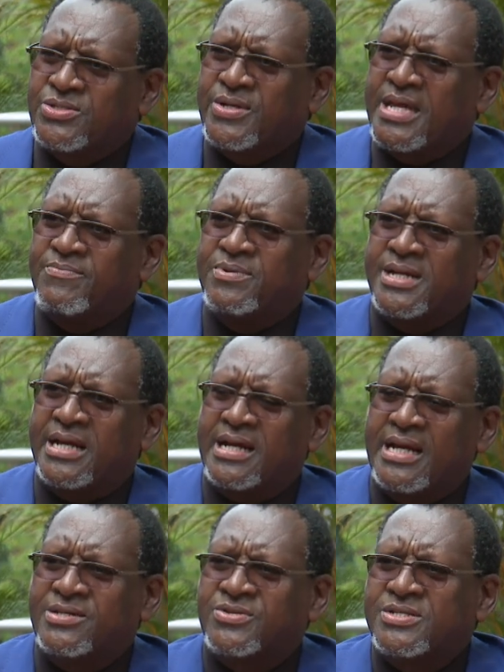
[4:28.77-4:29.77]
to neighboring
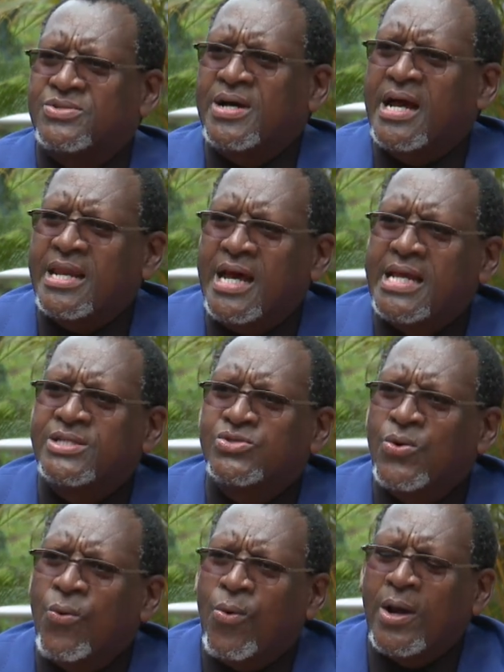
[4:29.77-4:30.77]
countries, Uganda and
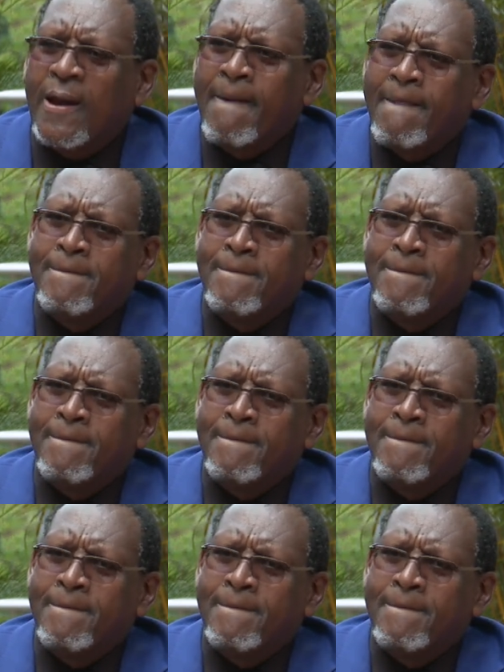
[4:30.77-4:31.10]
so on.